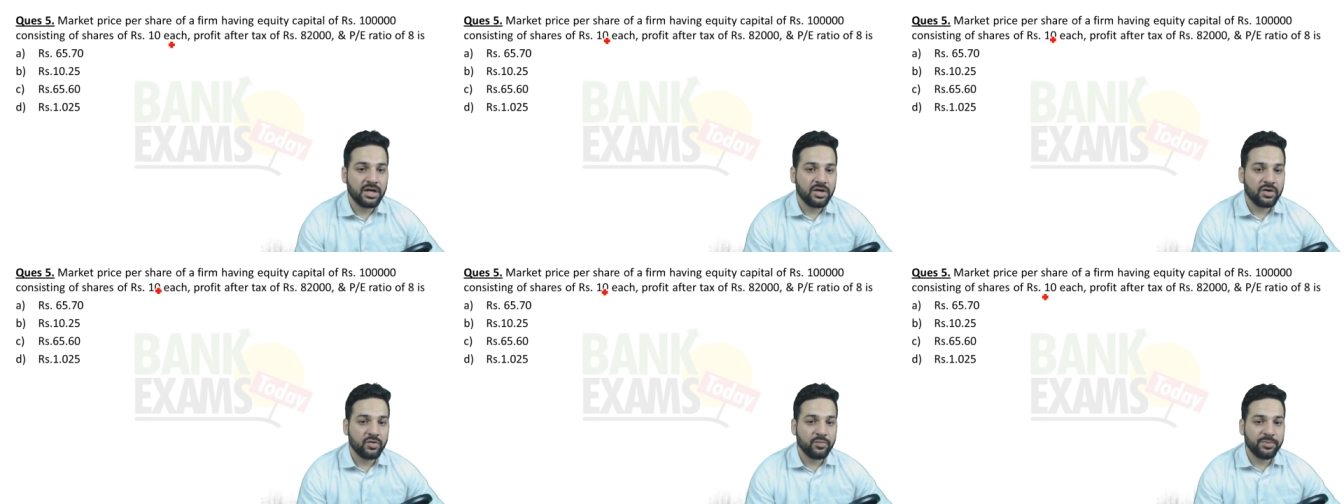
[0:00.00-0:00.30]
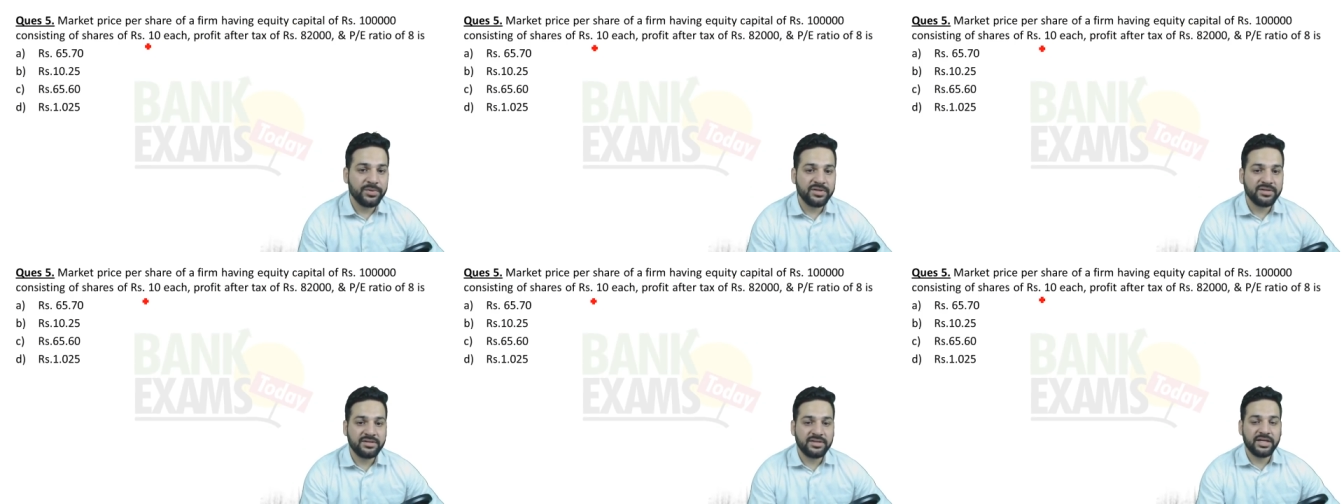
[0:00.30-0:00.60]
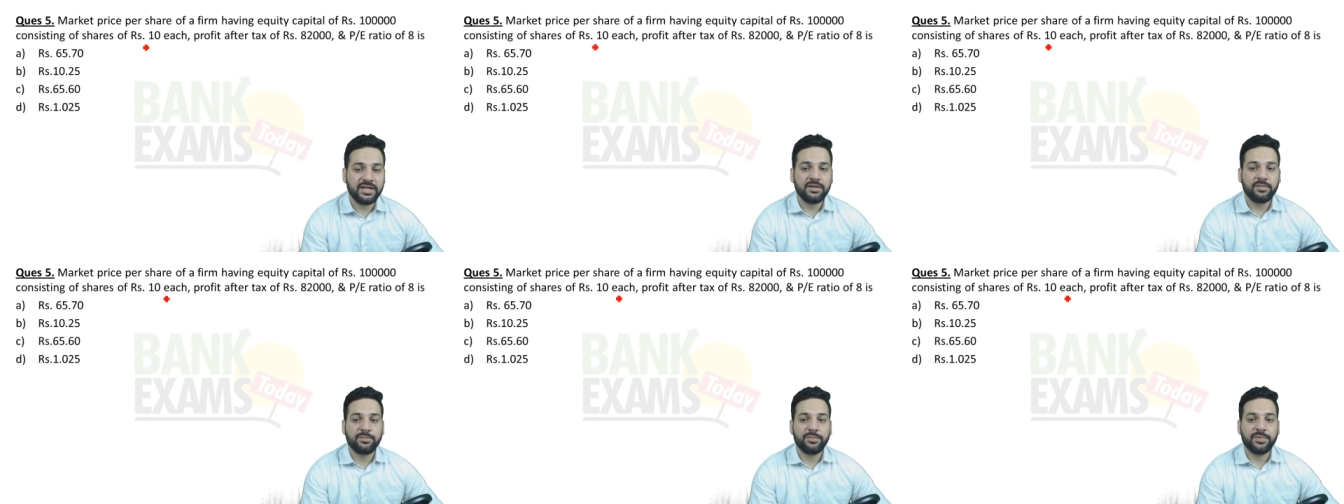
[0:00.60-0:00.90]
rupees
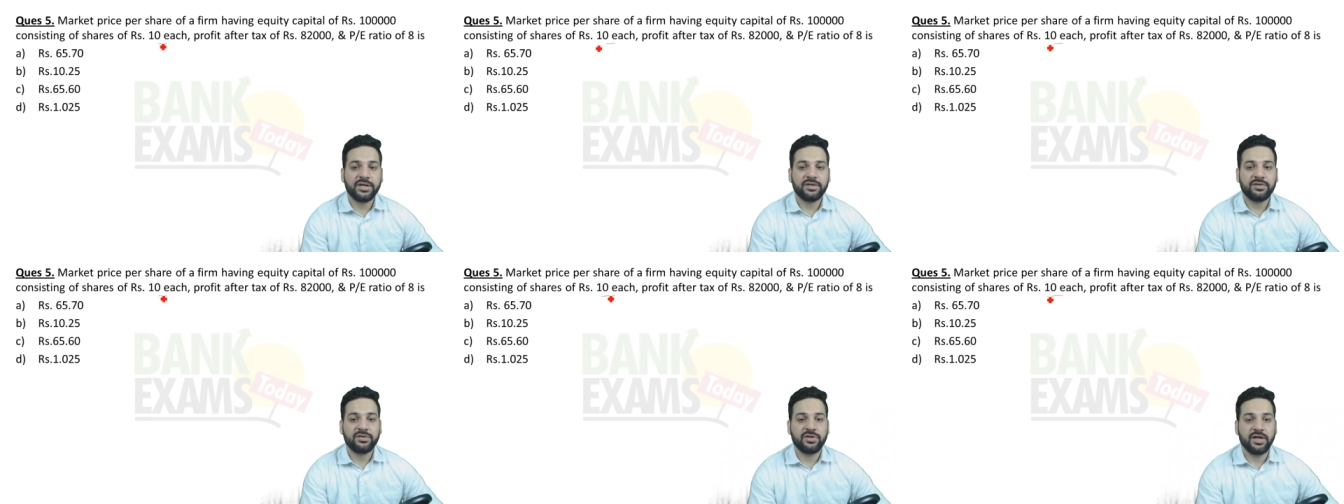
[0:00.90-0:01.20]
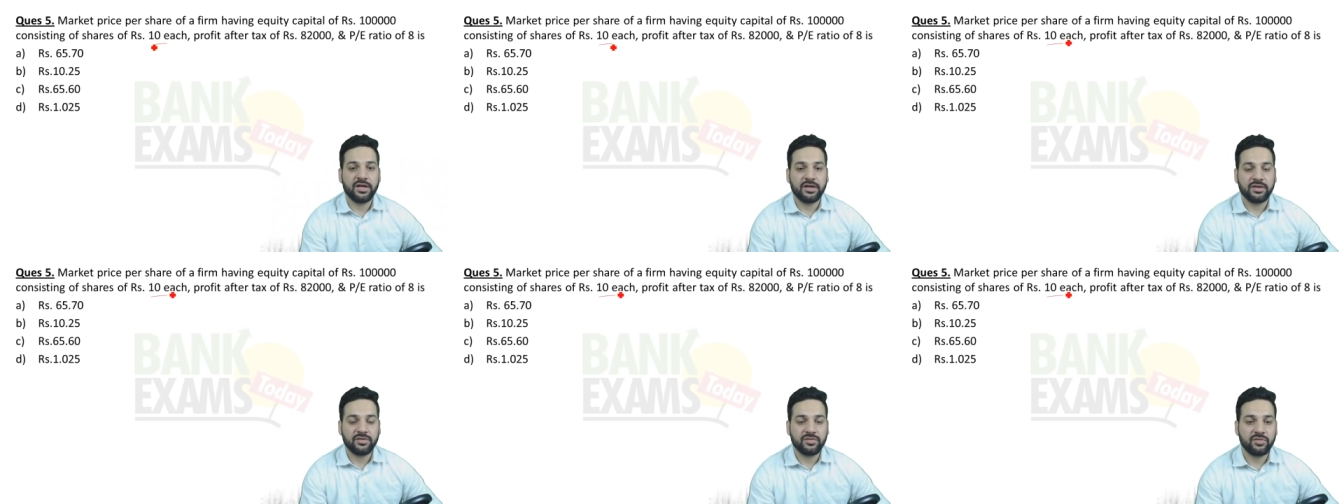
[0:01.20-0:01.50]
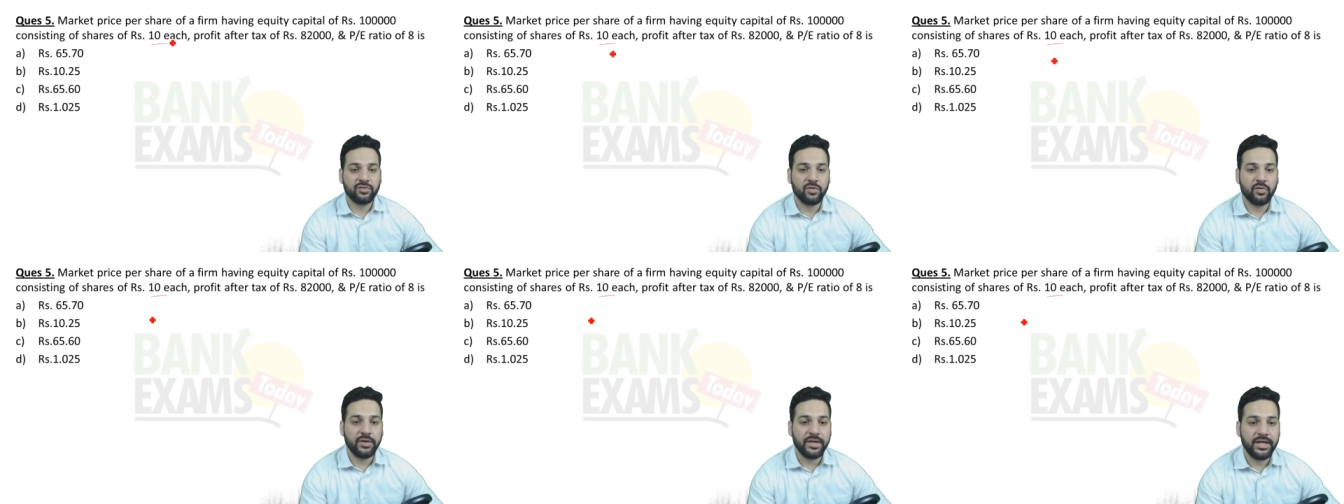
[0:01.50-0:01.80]
10 per share.
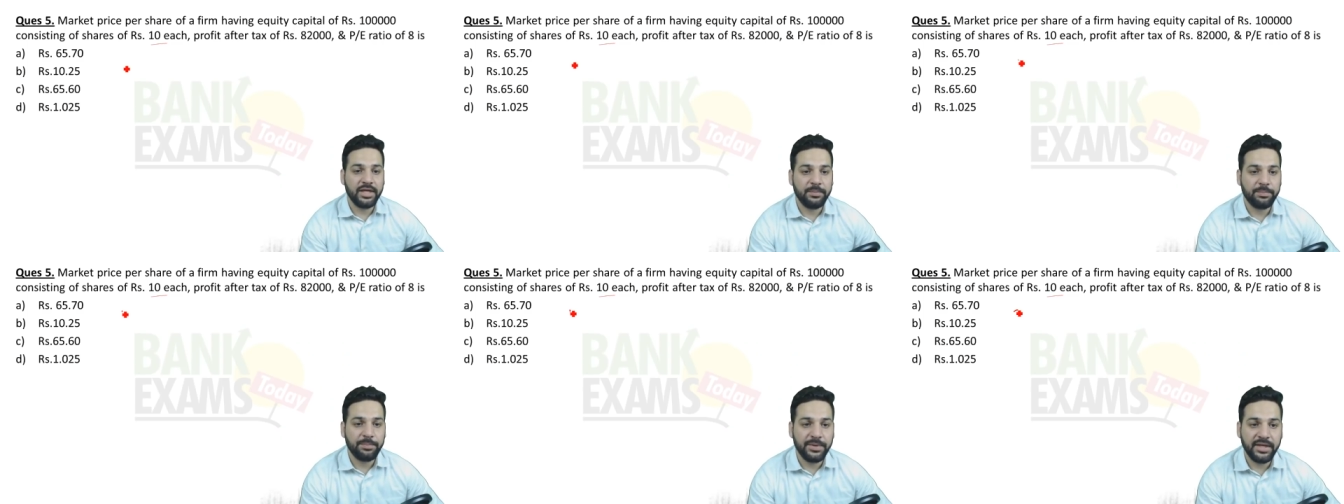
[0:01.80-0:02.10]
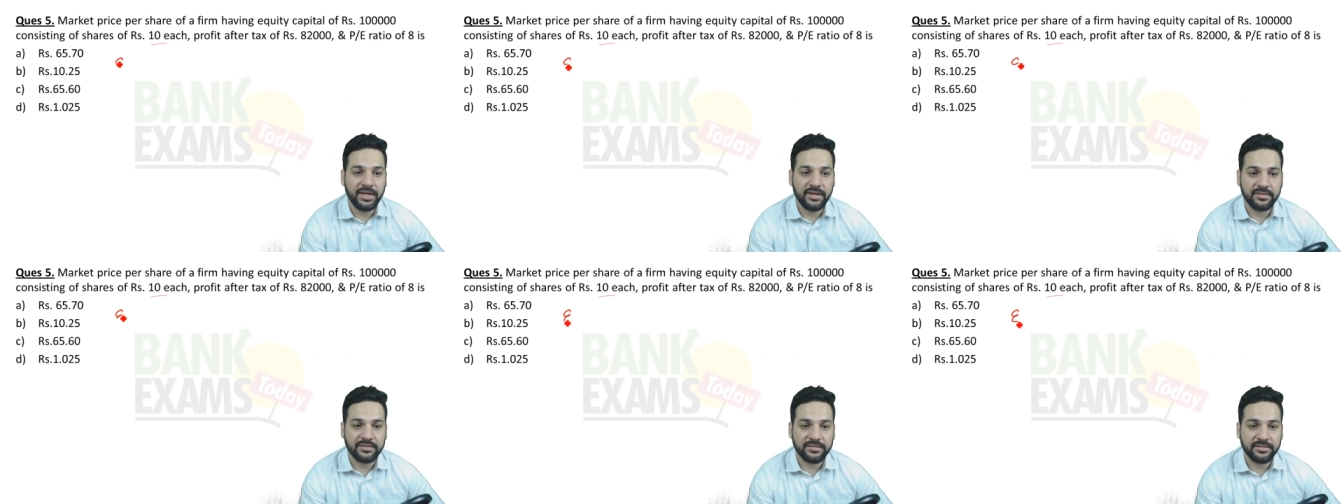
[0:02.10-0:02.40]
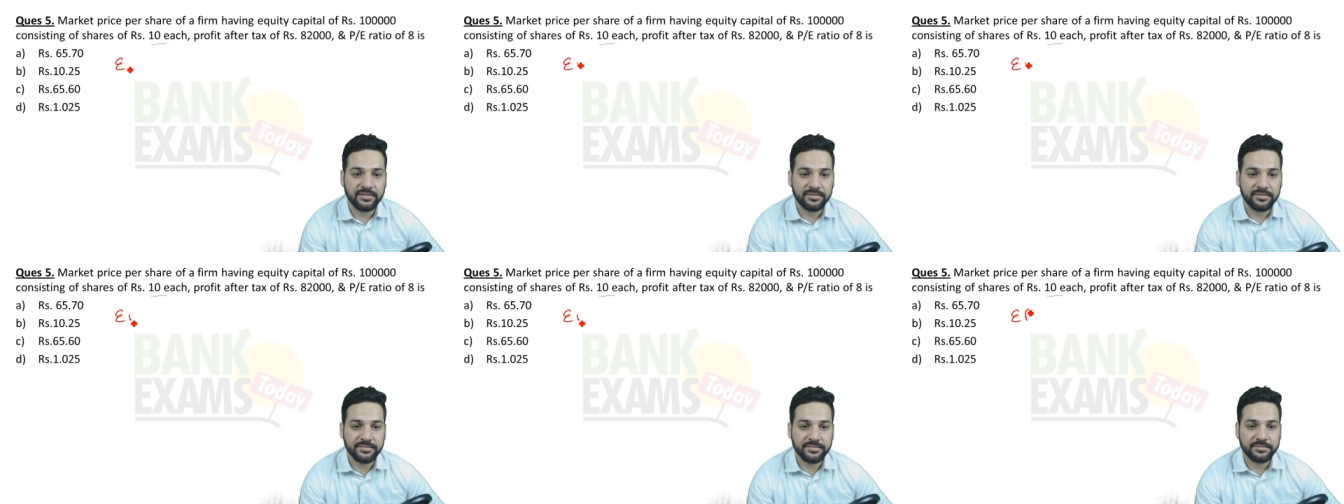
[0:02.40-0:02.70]
So EPS